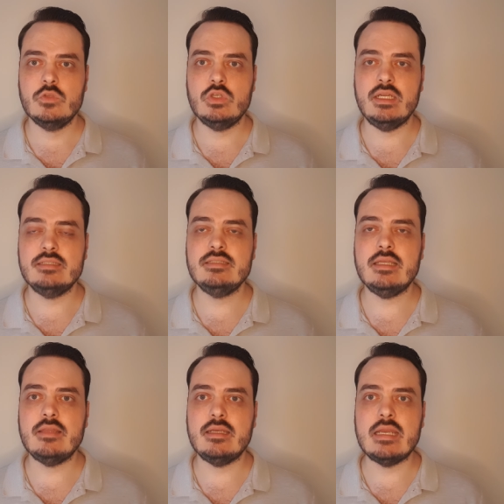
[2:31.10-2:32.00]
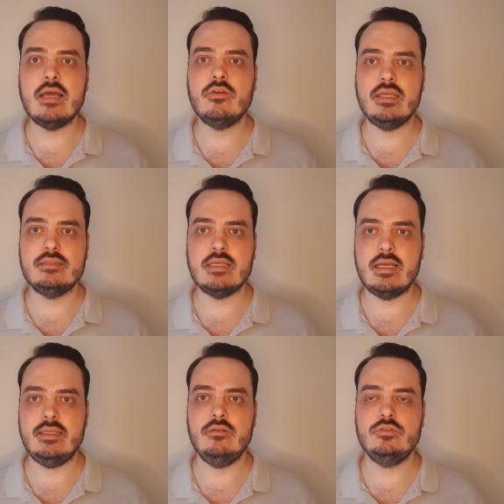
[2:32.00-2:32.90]
To an extent that nowadays
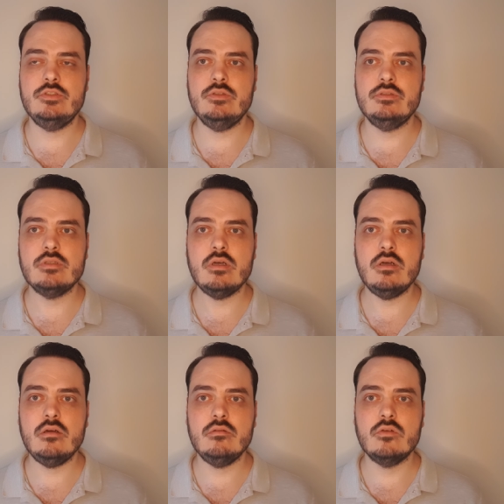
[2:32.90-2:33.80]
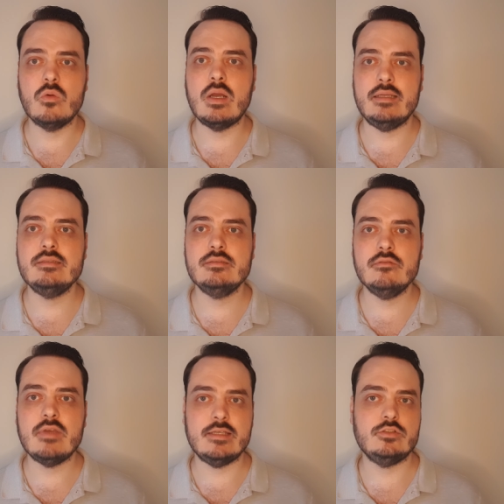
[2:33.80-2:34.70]
high-heeled shoes are quite
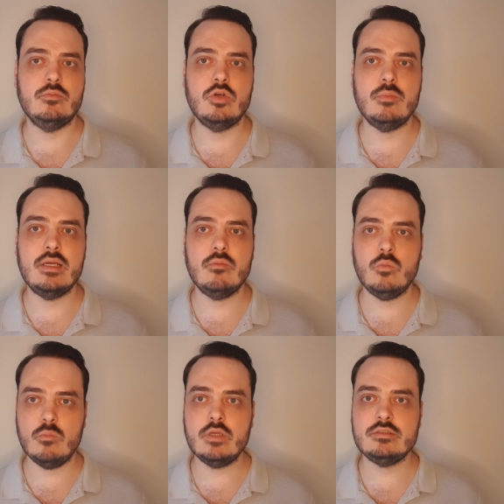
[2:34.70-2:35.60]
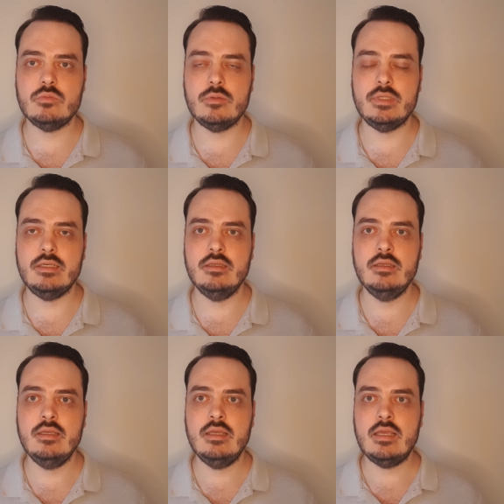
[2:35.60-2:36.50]
fashionable among most women,
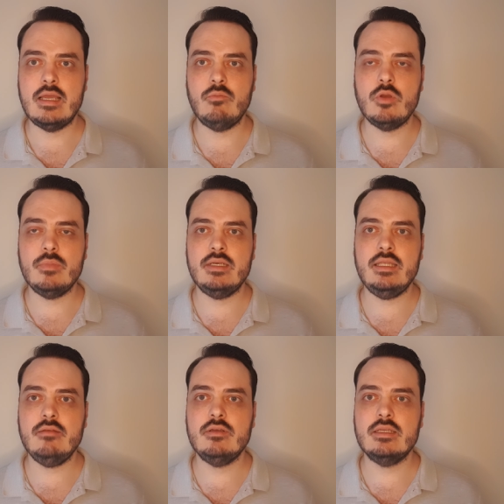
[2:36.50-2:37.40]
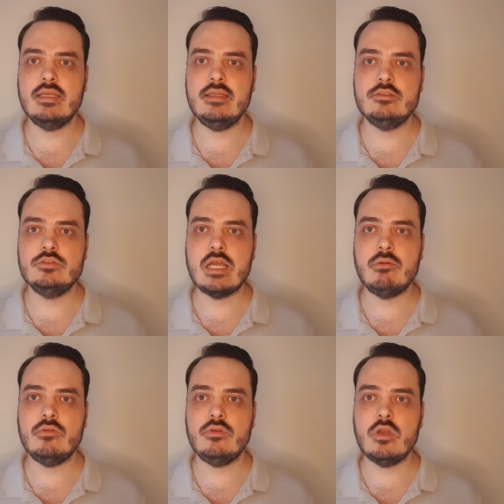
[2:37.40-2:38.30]
and women even get into
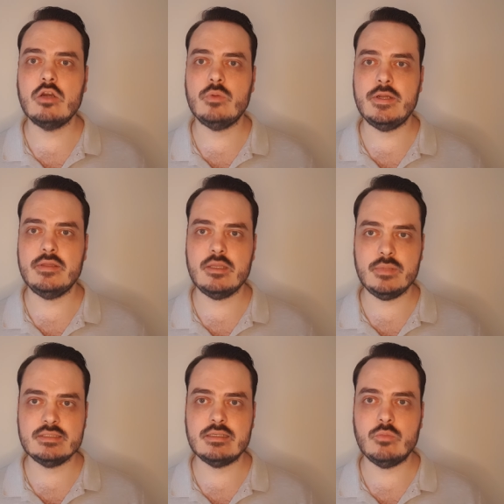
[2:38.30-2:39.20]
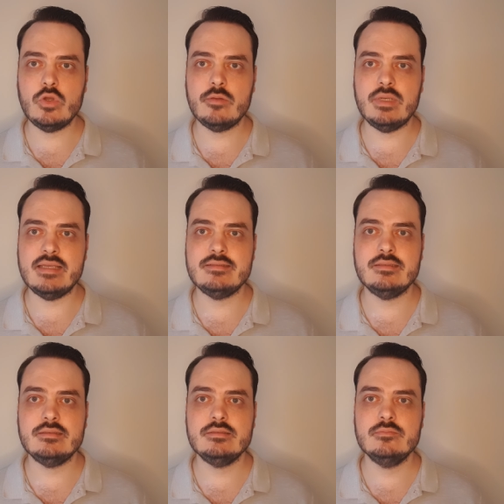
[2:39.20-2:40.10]
trouble for not wearing them in some
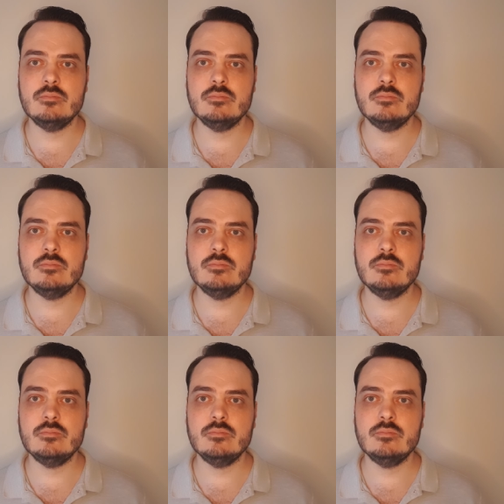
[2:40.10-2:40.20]
workplaces.